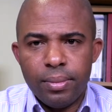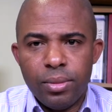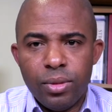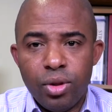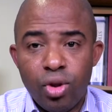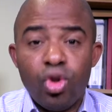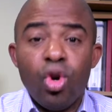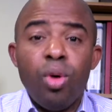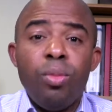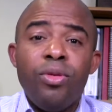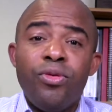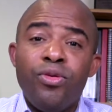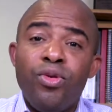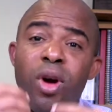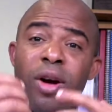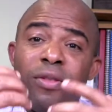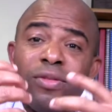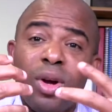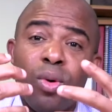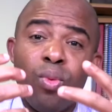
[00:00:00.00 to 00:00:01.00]
Some of you,
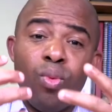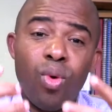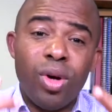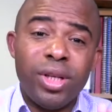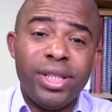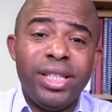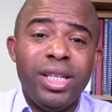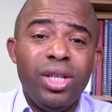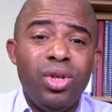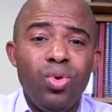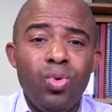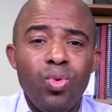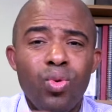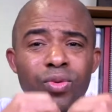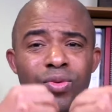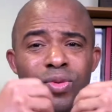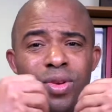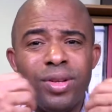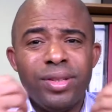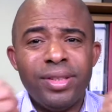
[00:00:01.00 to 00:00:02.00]
after watching, you
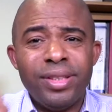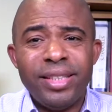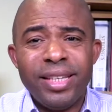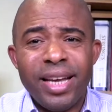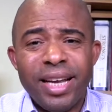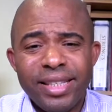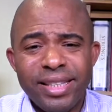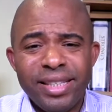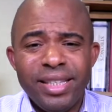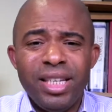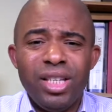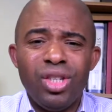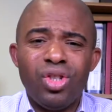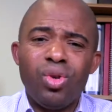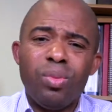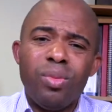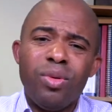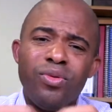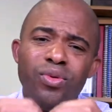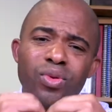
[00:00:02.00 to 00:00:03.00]
feel dirty.
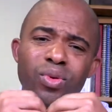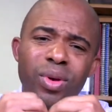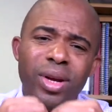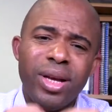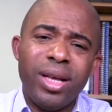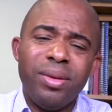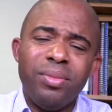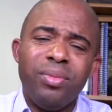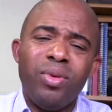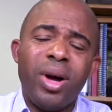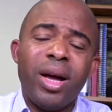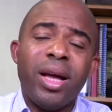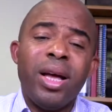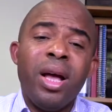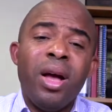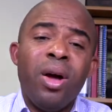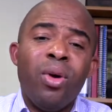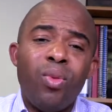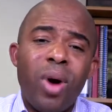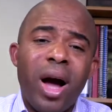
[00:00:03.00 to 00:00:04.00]
Some of you, you are,
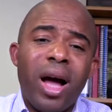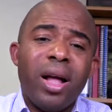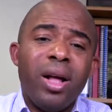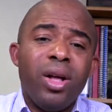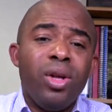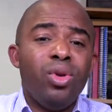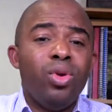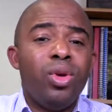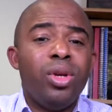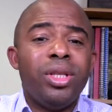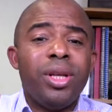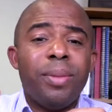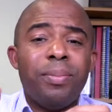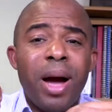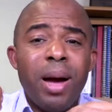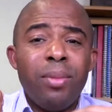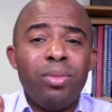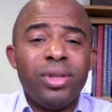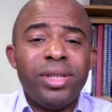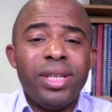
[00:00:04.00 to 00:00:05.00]
why? The
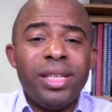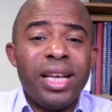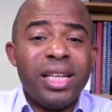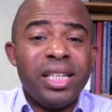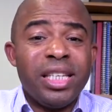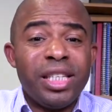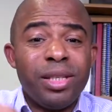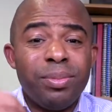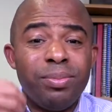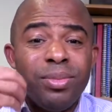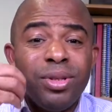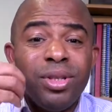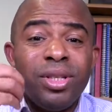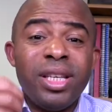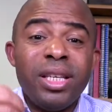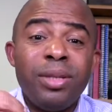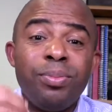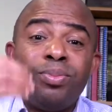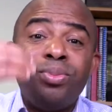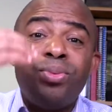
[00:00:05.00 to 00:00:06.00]
Bible said that this, it
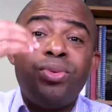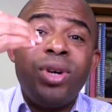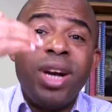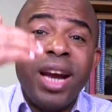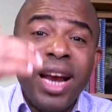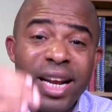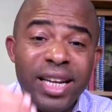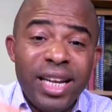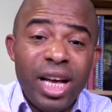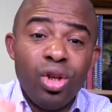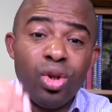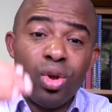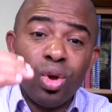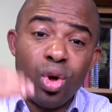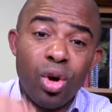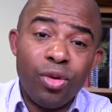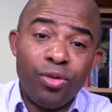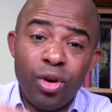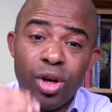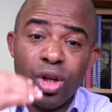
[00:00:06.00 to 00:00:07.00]
says, pray that you do
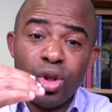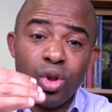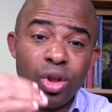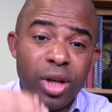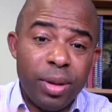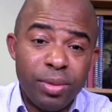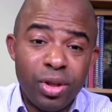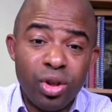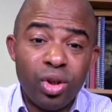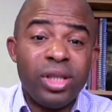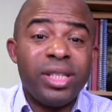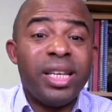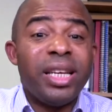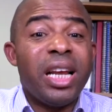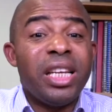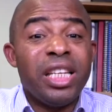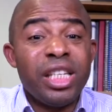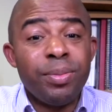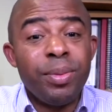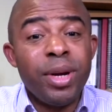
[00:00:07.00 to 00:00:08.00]
not fall into temptation. It said
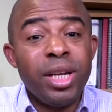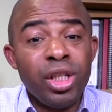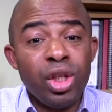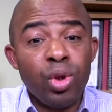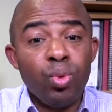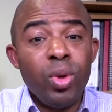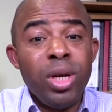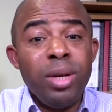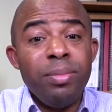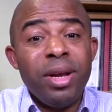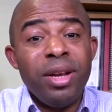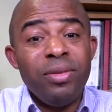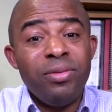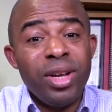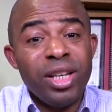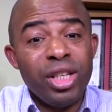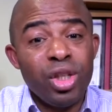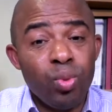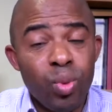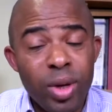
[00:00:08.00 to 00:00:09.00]
that the spirit is willing, but the
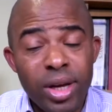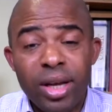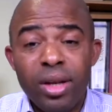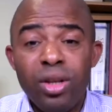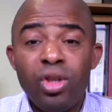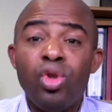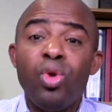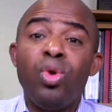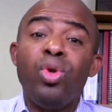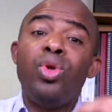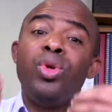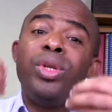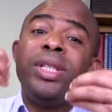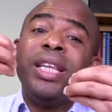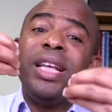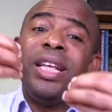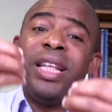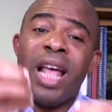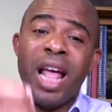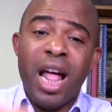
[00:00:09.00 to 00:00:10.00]
flesh is weak. So you
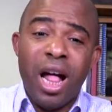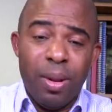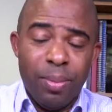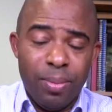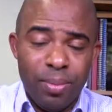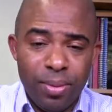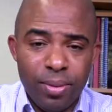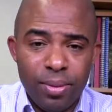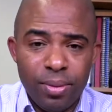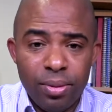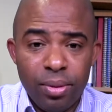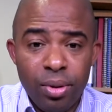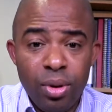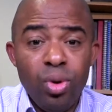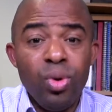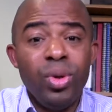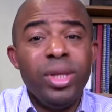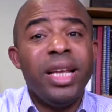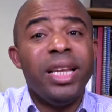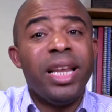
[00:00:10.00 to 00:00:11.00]
need help.
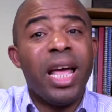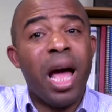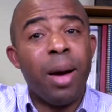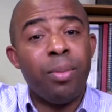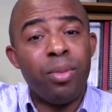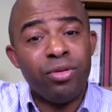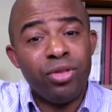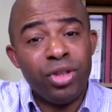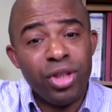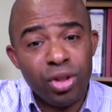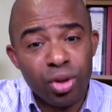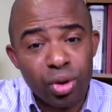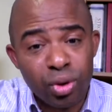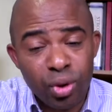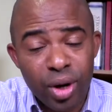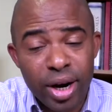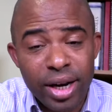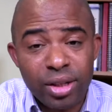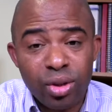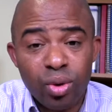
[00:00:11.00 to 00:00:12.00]
You need the help of Jesus
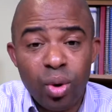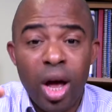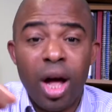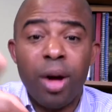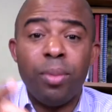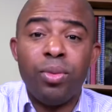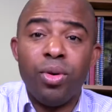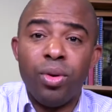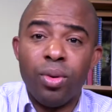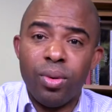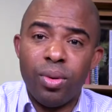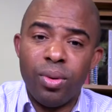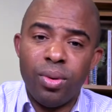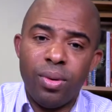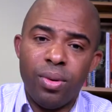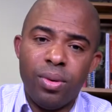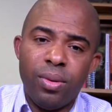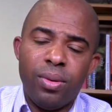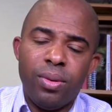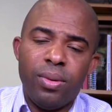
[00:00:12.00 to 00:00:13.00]
Christ to help
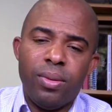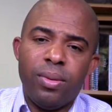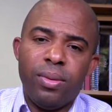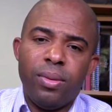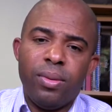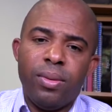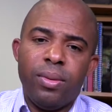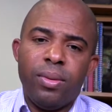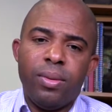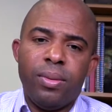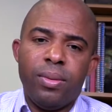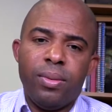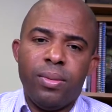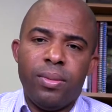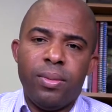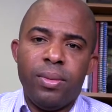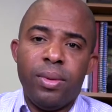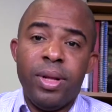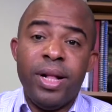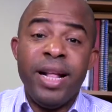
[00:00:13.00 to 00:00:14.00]

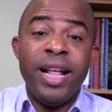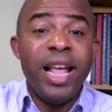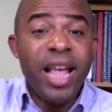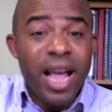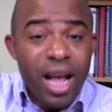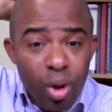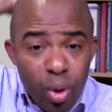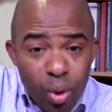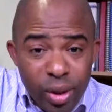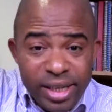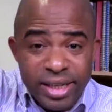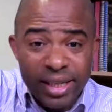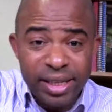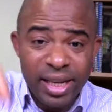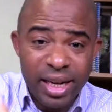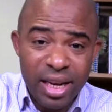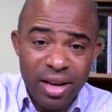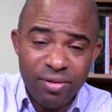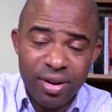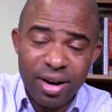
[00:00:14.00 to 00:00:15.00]
you. He alone is
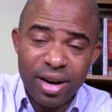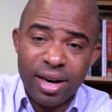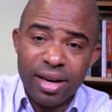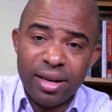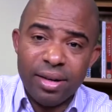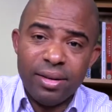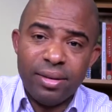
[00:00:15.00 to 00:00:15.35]
the deliverer.